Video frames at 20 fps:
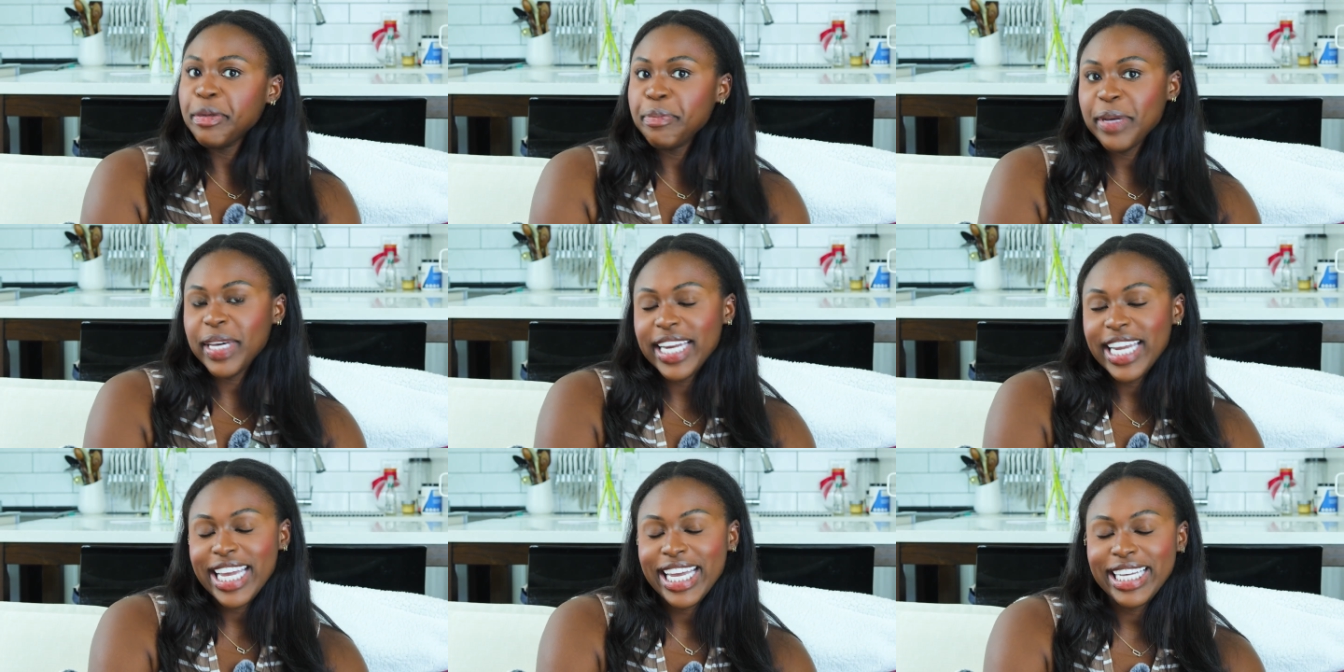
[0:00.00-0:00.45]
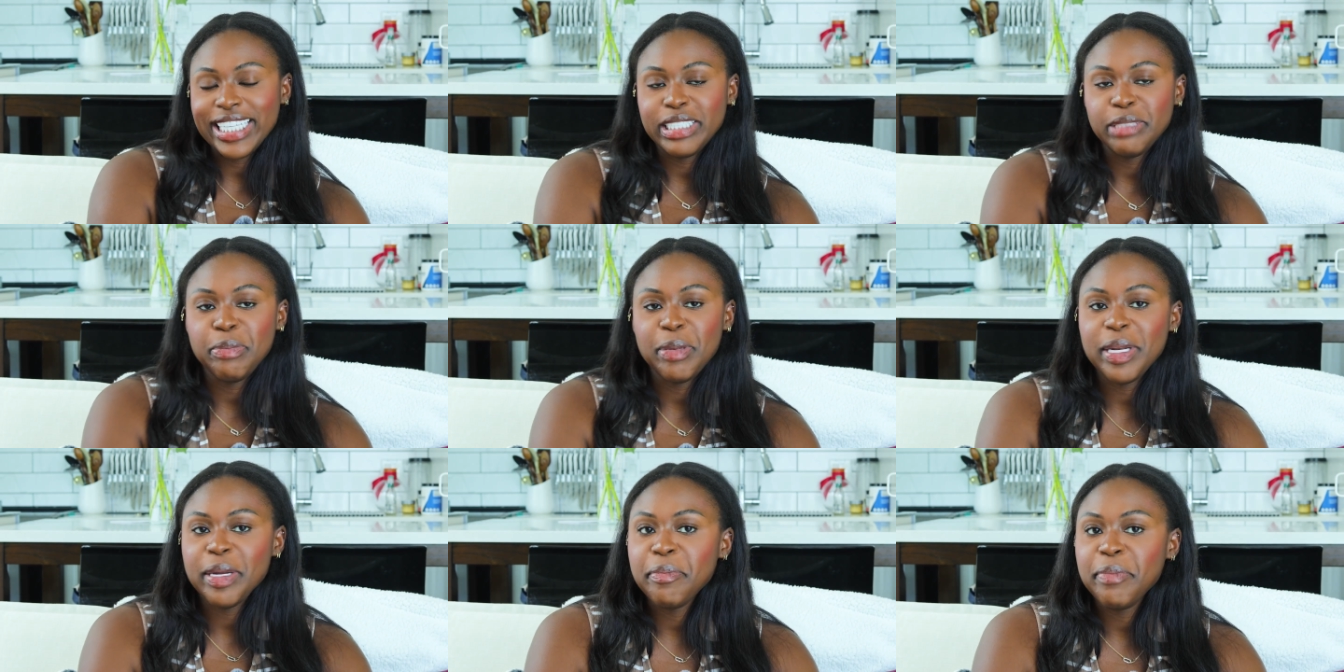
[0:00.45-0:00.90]
everybody,
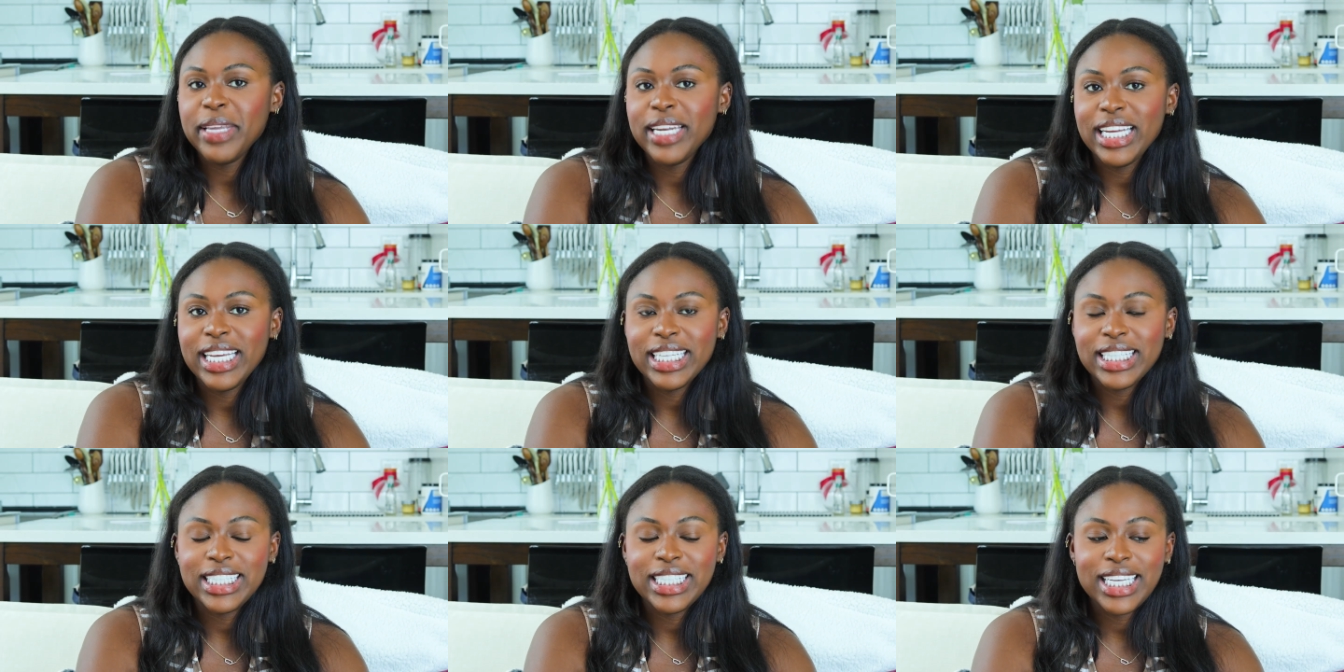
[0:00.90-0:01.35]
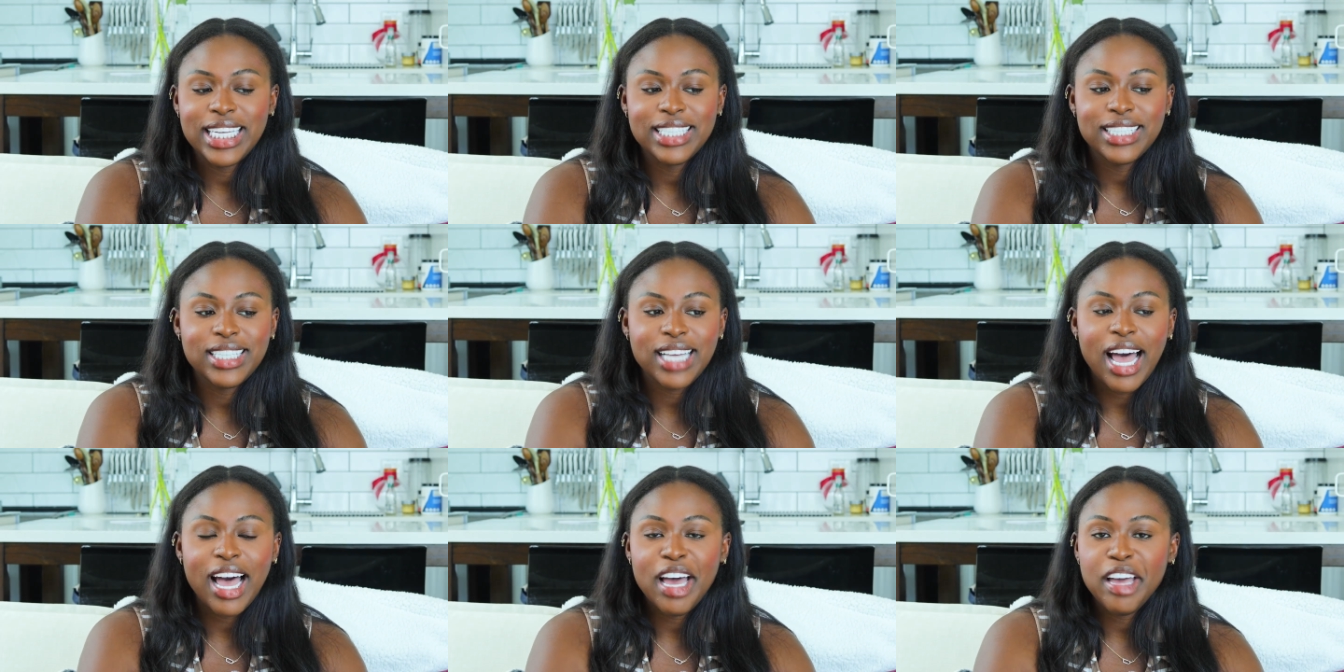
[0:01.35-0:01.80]
it's been a minute
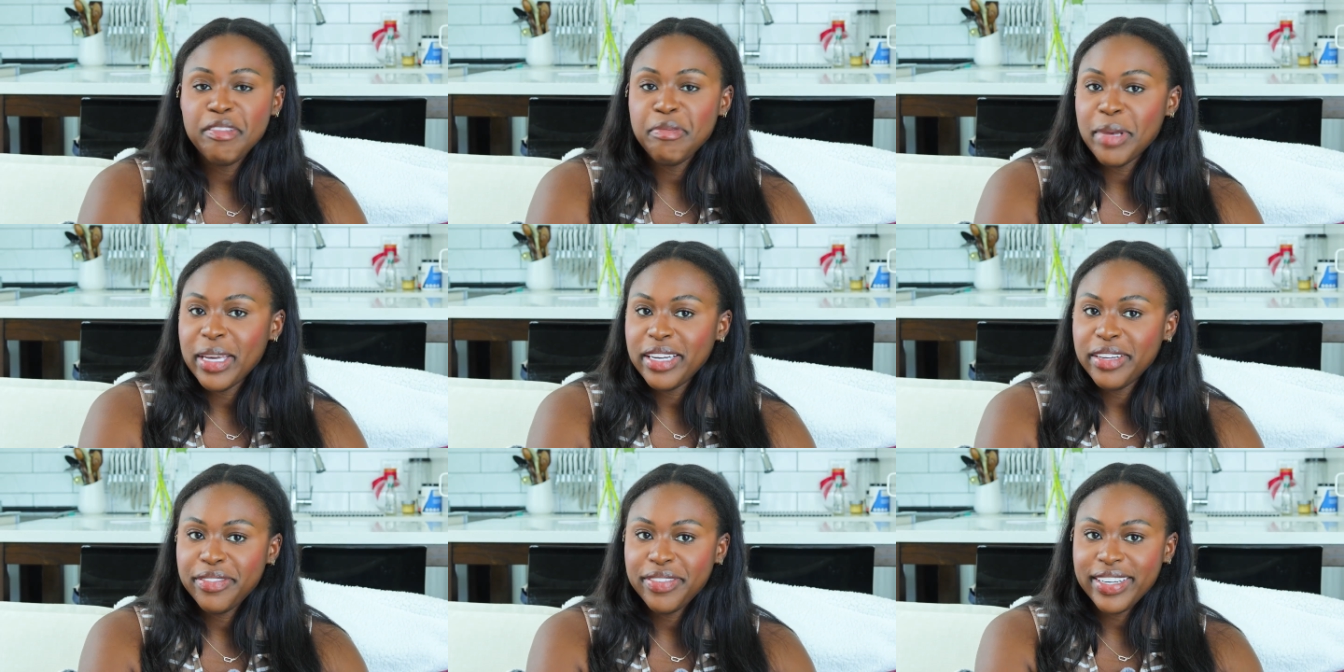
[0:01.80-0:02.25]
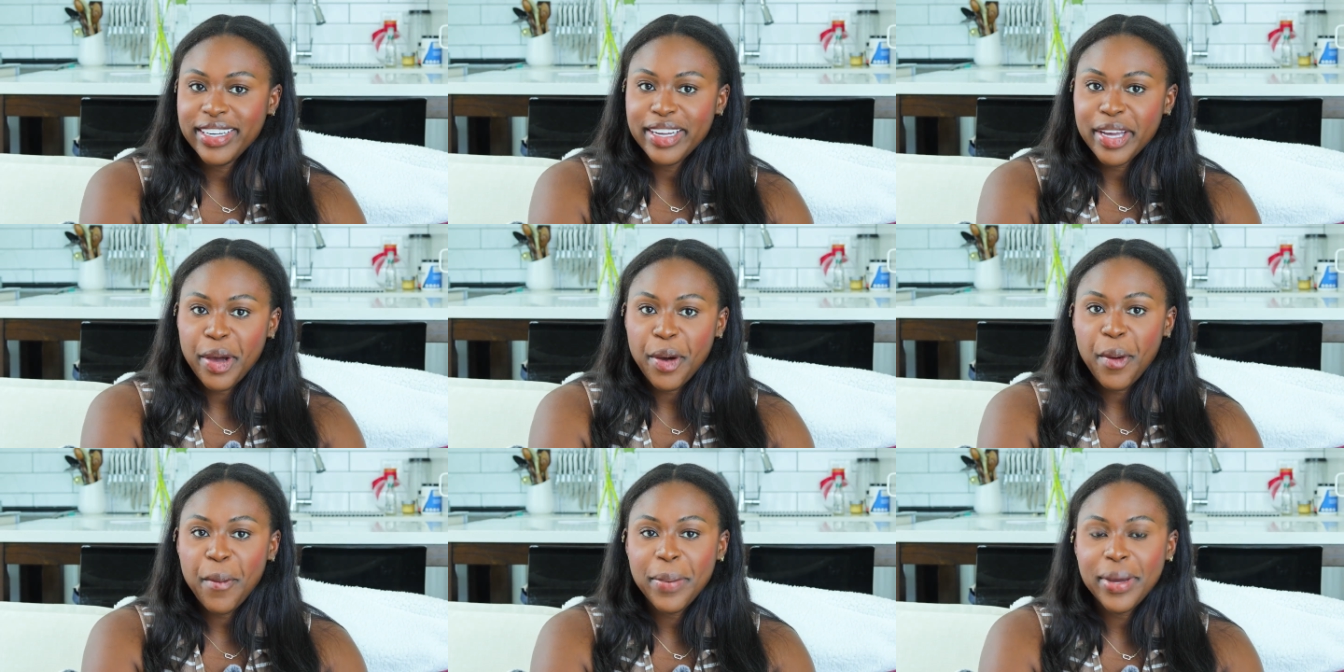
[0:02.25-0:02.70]
since I've made a
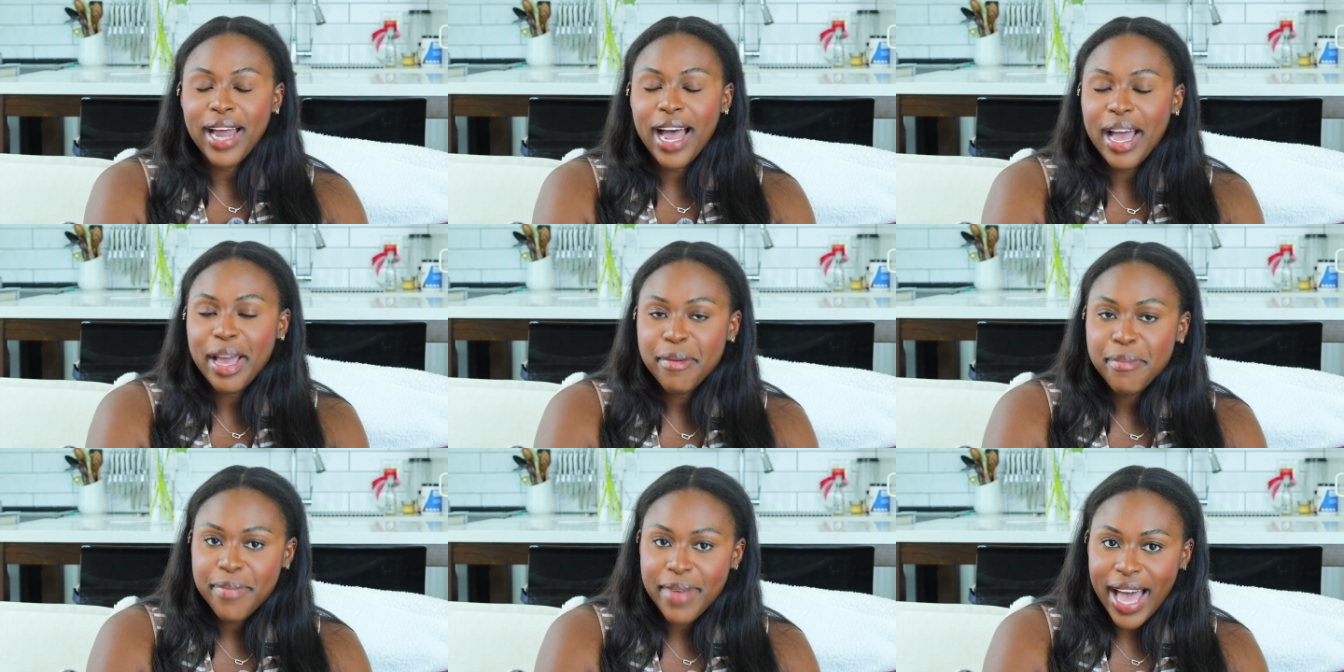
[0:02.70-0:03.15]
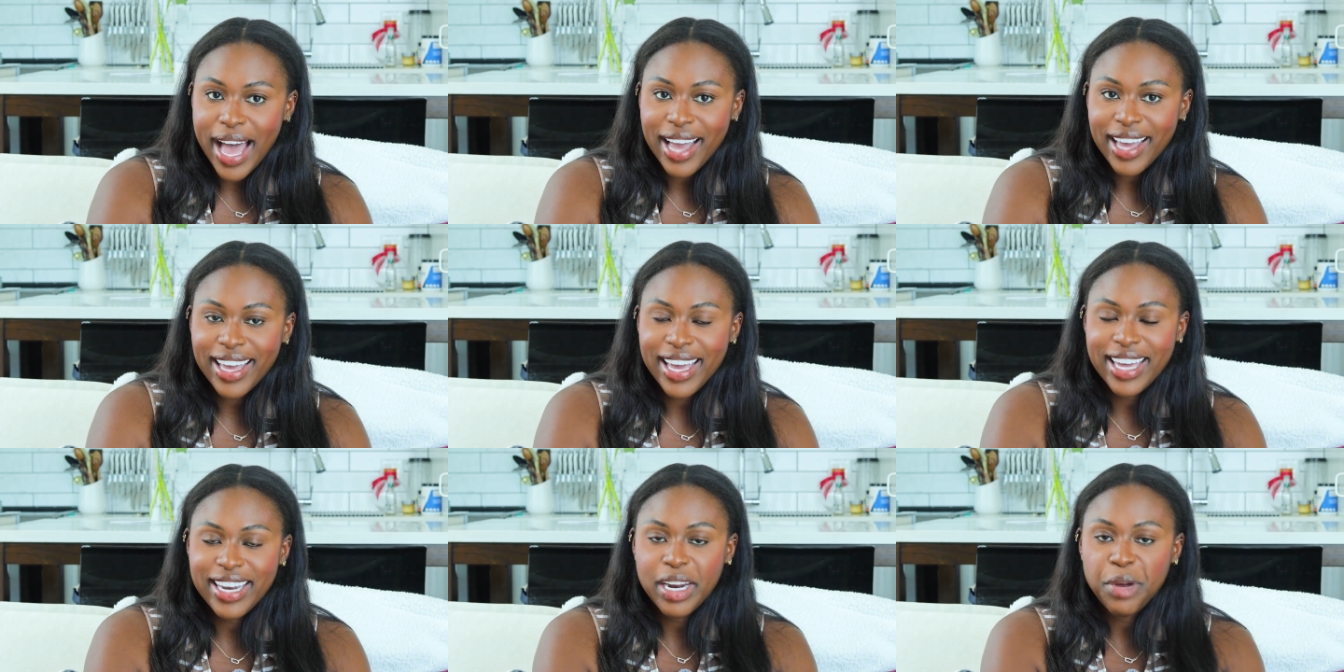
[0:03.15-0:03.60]
video, but I'm
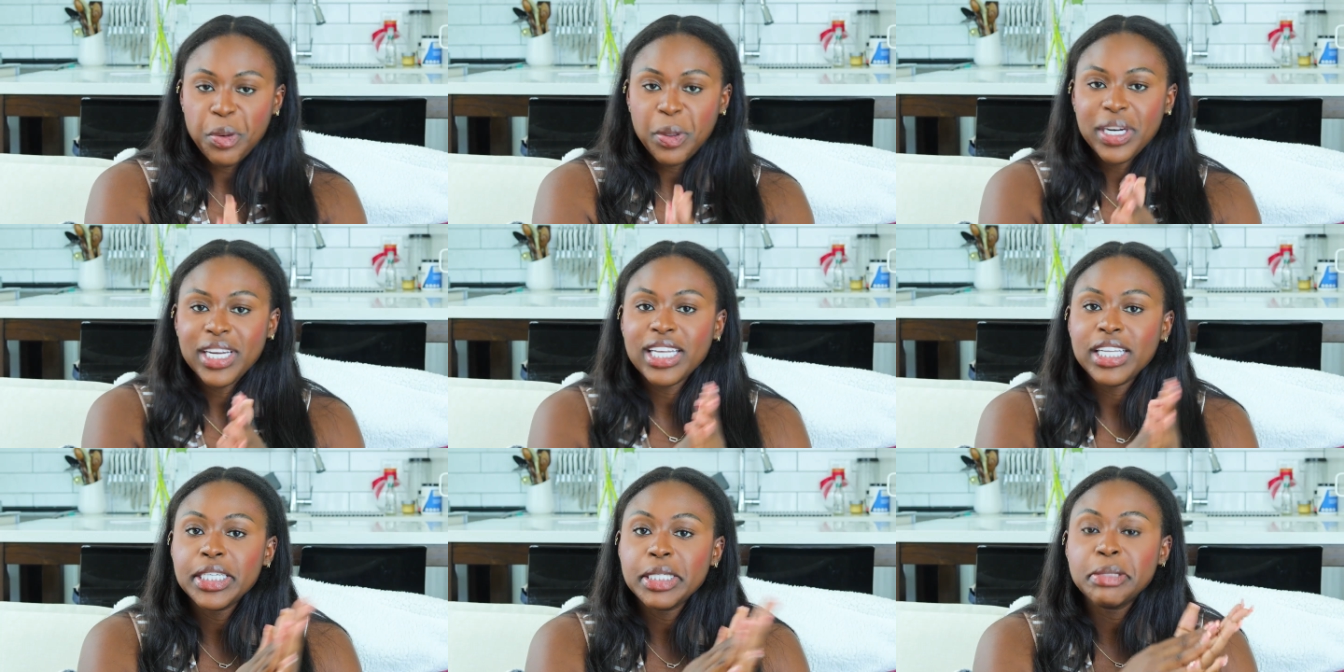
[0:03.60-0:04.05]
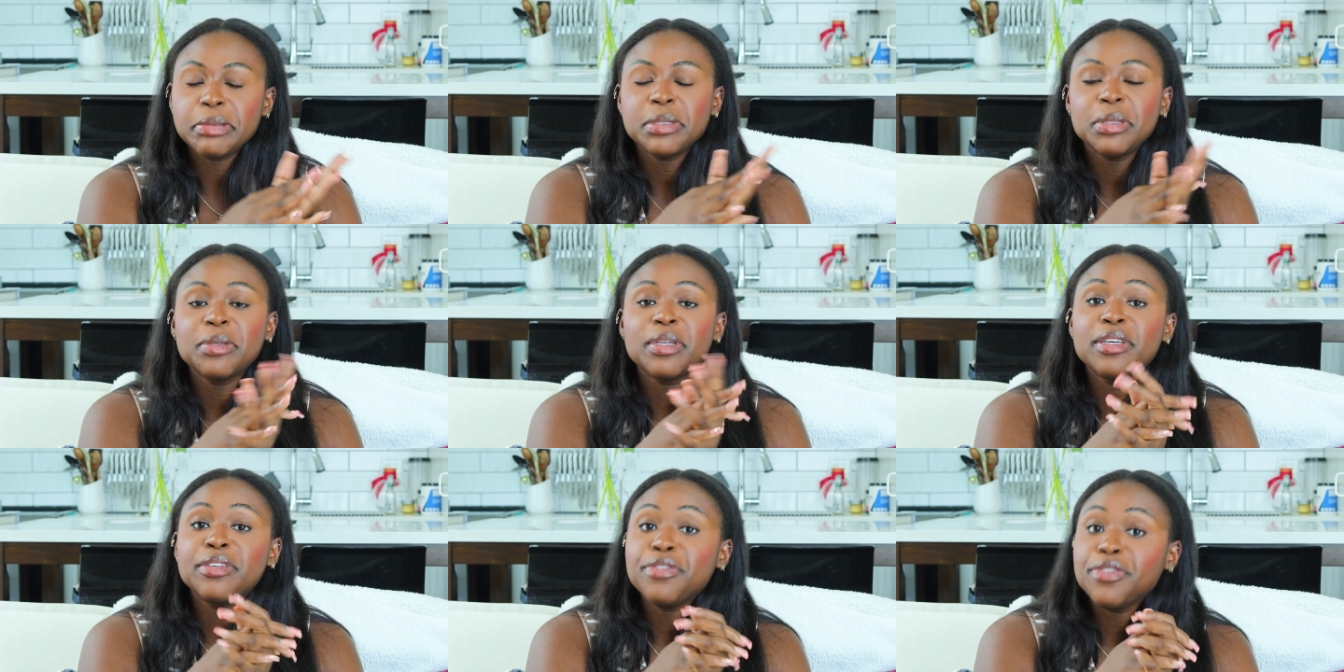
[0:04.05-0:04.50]
back and I wanna clear up some